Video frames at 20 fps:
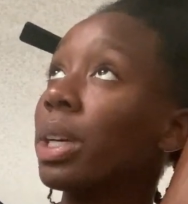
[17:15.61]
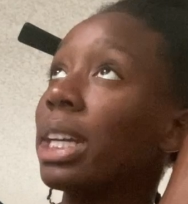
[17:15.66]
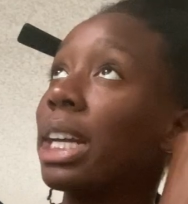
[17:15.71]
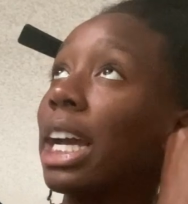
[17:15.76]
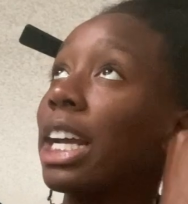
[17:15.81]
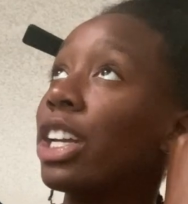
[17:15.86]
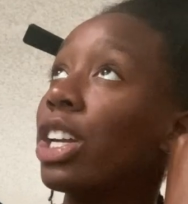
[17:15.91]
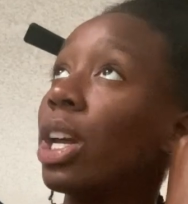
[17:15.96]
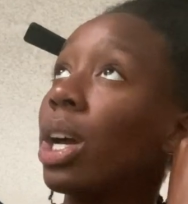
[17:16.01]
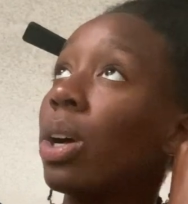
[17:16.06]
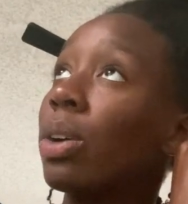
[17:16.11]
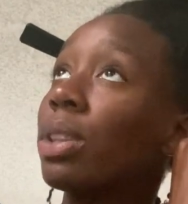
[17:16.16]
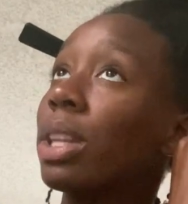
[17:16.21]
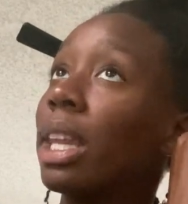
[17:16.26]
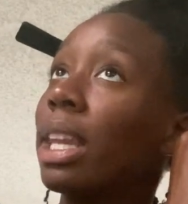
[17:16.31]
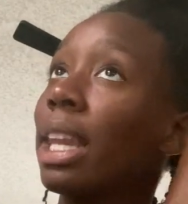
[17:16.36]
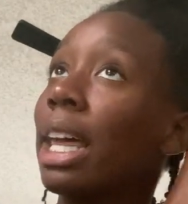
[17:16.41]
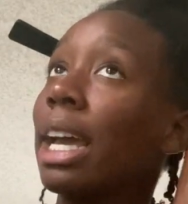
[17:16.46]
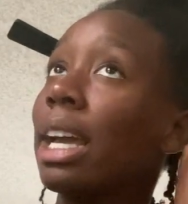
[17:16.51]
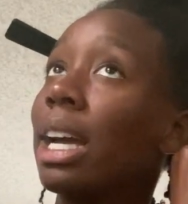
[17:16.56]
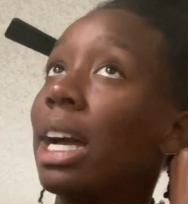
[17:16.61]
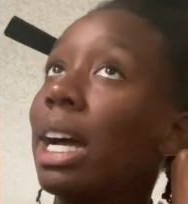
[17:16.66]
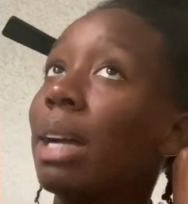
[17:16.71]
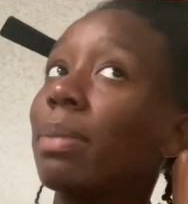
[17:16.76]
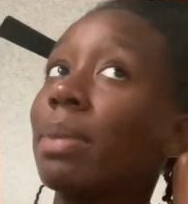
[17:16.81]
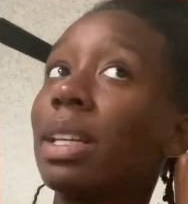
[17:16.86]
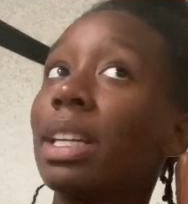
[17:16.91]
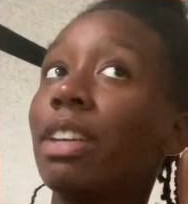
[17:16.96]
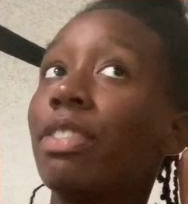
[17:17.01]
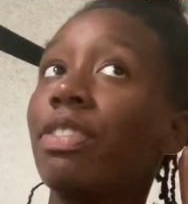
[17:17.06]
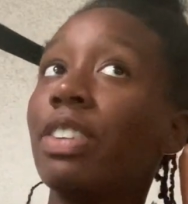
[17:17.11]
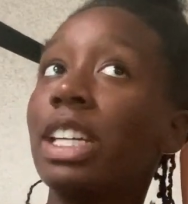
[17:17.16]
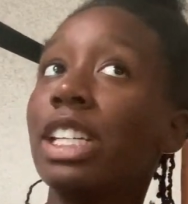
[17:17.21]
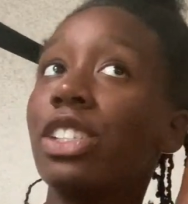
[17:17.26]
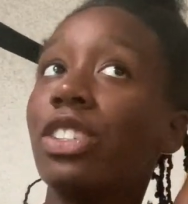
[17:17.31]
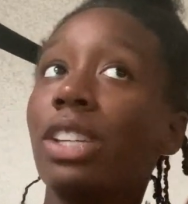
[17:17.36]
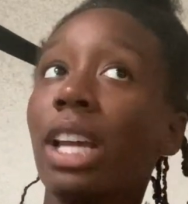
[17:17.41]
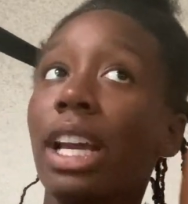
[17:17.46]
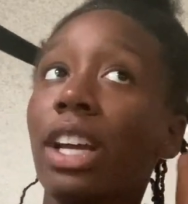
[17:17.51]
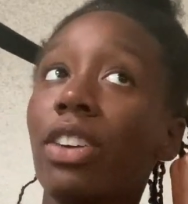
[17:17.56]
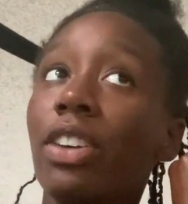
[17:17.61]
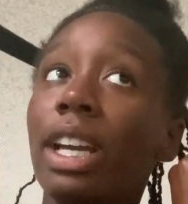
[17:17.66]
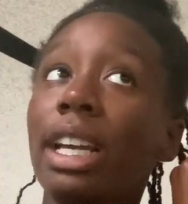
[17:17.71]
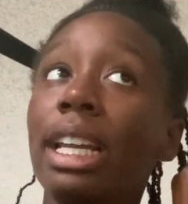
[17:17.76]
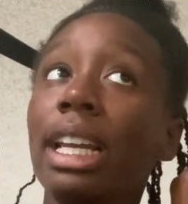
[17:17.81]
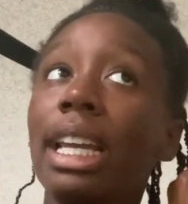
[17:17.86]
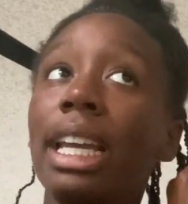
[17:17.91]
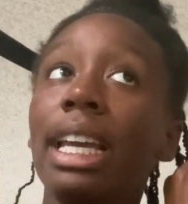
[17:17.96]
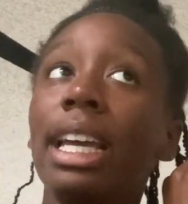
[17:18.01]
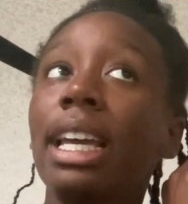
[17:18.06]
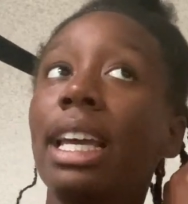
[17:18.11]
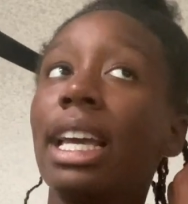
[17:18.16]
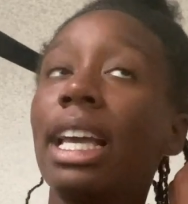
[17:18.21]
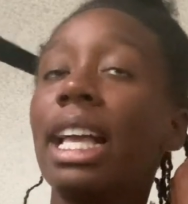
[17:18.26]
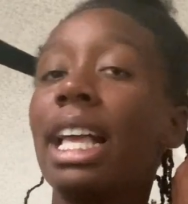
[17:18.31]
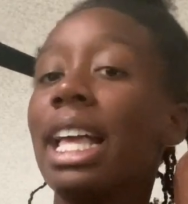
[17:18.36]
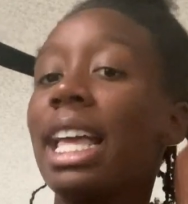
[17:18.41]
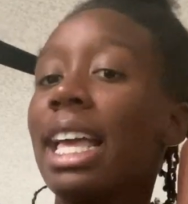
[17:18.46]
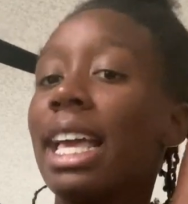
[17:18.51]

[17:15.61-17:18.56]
And I know that, like, I'm going to finish decorating it,